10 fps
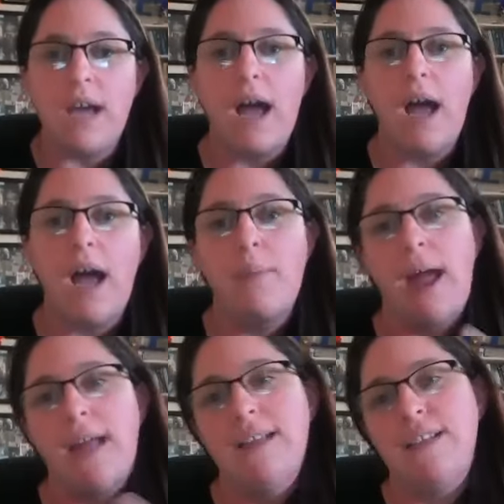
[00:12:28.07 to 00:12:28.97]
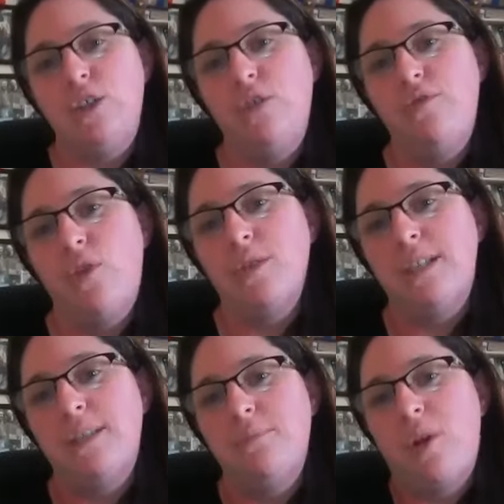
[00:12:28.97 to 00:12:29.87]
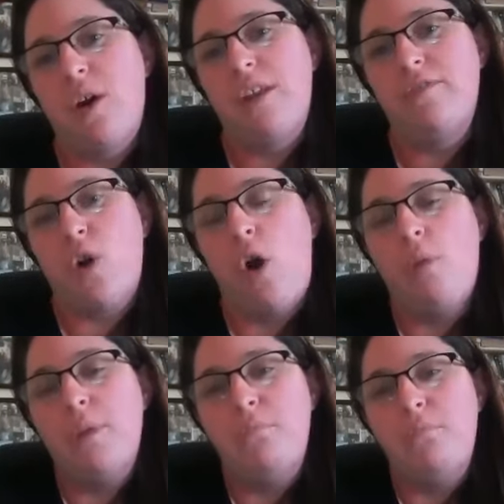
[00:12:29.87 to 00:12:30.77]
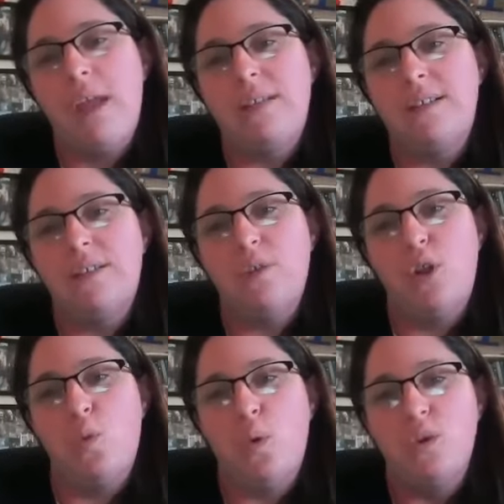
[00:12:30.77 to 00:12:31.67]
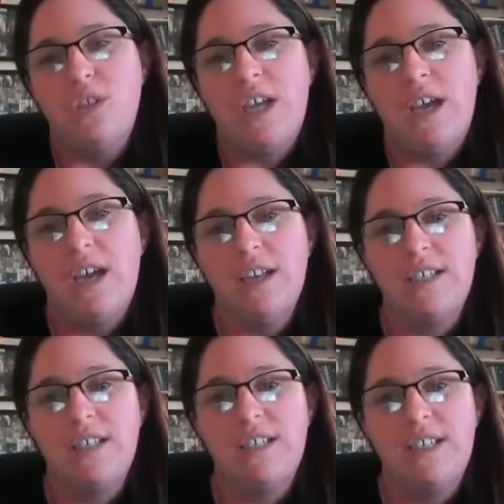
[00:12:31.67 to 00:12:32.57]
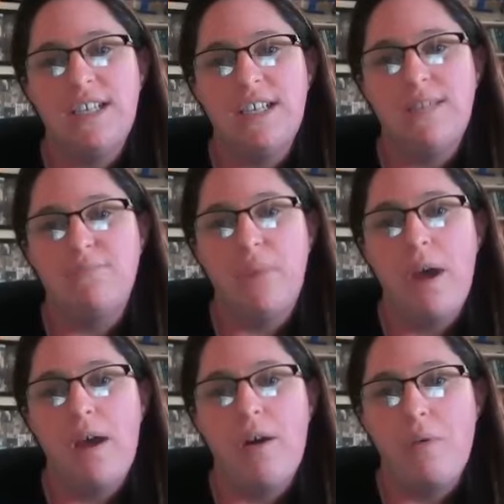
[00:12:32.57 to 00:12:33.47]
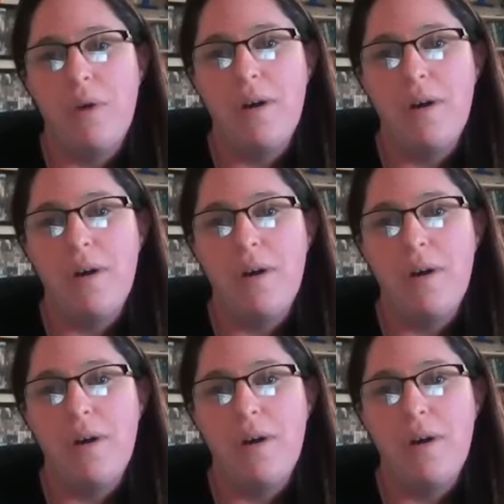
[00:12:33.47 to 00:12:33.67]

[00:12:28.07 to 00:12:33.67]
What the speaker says: and you've got some kind of common myths that you want to dispel.